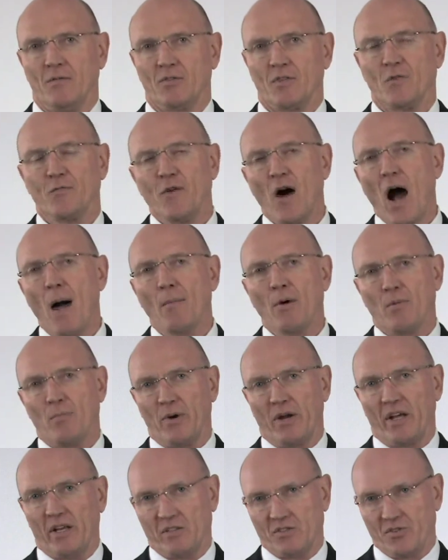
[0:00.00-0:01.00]
The farmer
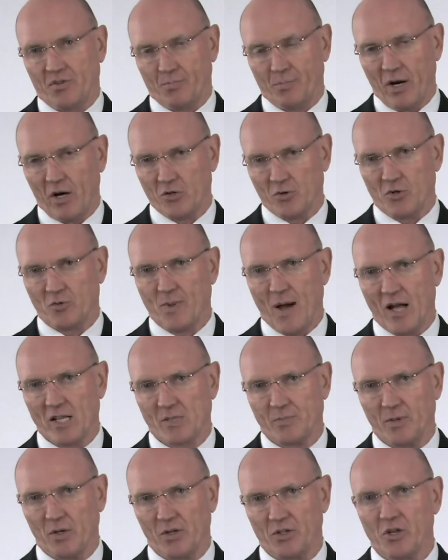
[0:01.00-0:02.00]
bears, bears
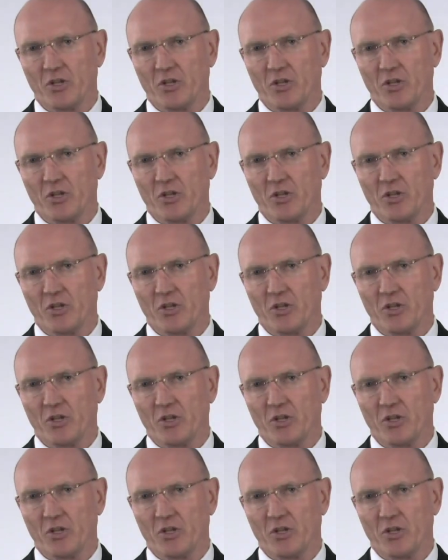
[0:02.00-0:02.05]
responsibility.